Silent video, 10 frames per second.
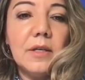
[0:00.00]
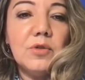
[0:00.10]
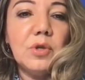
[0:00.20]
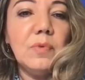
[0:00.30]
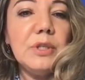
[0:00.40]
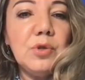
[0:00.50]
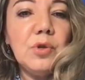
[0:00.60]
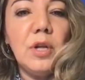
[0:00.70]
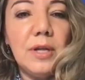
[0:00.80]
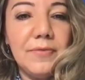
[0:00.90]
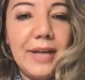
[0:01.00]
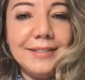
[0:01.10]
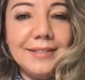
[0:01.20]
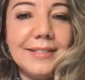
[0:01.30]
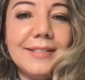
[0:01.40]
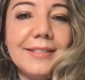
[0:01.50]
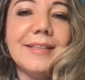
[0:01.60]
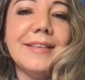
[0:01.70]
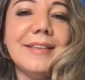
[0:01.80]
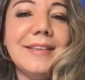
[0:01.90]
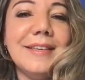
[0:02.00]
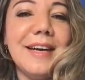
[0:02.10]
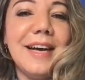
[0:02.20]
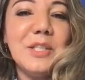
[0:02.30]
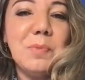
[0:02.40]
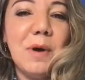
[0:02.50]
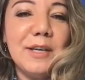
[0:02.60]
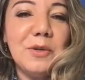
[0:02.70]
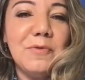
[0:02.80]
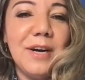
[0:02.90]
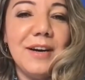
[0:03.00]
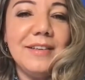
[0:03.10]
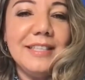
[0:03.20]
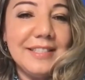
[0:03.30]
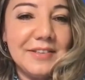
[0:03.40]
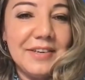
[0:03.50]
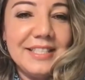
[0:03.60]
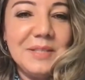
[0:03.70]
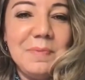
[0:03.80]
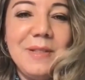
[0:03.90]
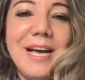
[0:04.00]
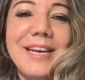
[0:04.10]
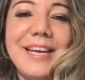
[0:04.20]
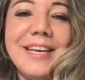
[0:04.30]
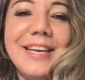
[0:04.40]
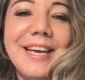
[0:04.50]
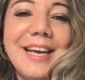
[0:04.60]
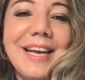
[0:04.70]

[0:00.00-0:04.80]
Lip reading: So we do all of that as part of our integrated planning.